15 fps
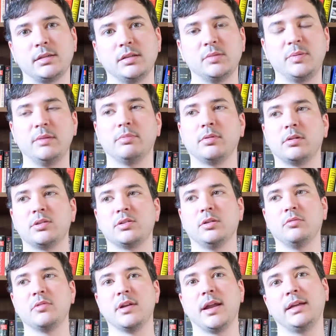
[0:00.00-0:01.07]
these people are
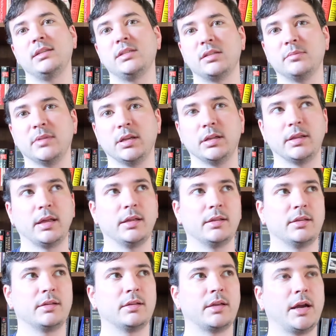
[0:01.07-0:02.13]
so nice to me,
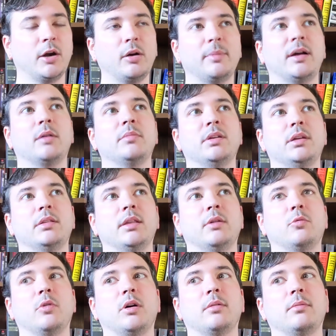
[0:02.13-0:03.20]
they care about me, and they
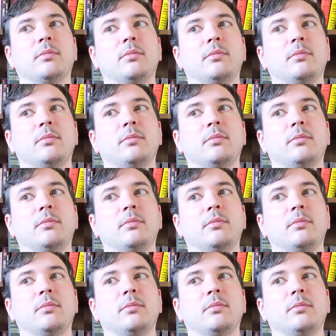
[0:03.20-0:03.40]
want